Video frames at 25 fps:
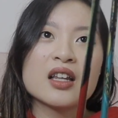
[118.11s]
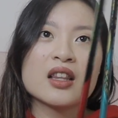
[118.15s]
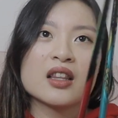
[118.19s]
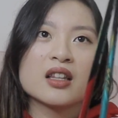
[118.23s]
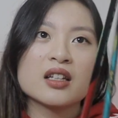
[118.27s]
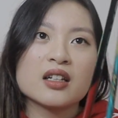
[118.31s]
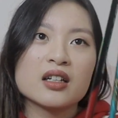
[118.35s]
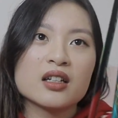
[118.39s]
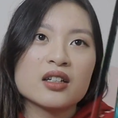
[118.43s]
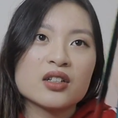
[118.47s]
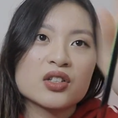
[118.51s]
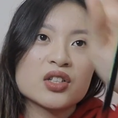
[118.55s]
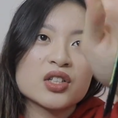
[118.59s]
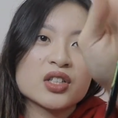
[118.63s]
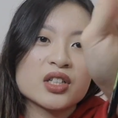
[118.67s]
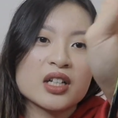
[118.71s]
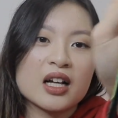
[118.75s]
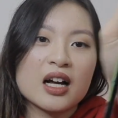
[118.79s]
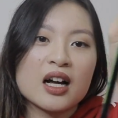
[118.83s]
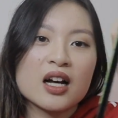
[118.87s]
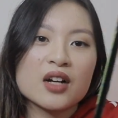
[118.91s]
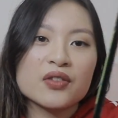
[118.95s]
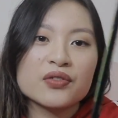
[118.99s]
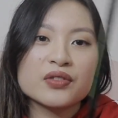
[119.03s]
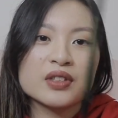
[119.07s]
the
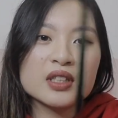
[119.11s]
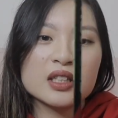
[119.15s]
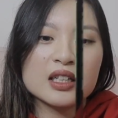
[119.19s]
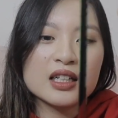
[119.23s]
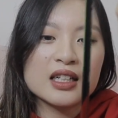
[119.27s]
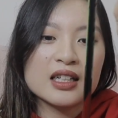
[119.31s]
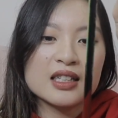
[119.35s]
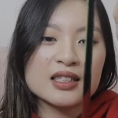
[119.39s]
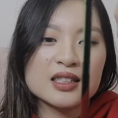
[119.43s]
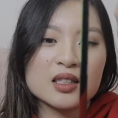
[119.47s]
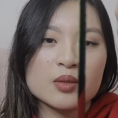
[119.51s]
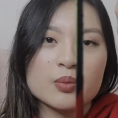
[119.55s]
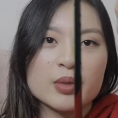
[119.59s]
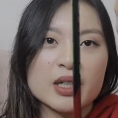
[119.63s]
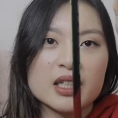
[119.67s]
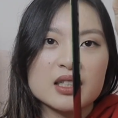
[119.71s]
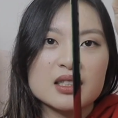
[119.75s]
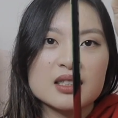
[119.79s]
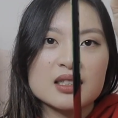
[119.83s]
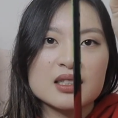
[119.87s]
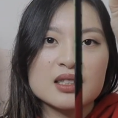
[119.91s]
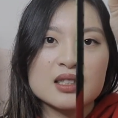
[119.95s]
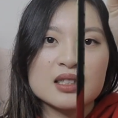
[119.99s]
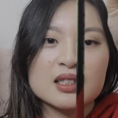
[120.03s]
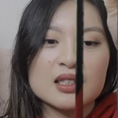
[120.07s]
shaft is a bit
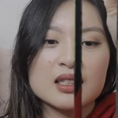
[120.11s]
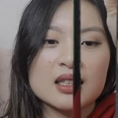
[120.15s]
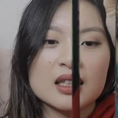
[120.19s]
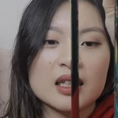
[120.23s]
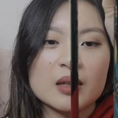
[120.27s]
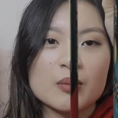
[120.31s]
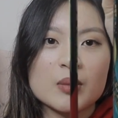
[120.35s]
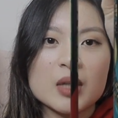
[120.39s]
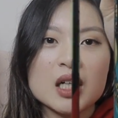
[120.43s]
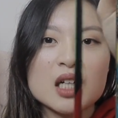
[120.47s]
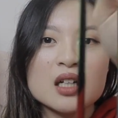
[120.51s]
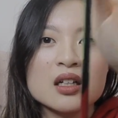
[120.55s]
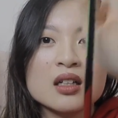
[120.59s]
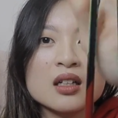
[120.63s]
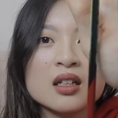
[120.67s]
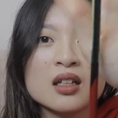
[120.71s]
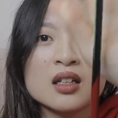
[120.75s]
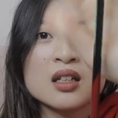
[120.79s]
slimmer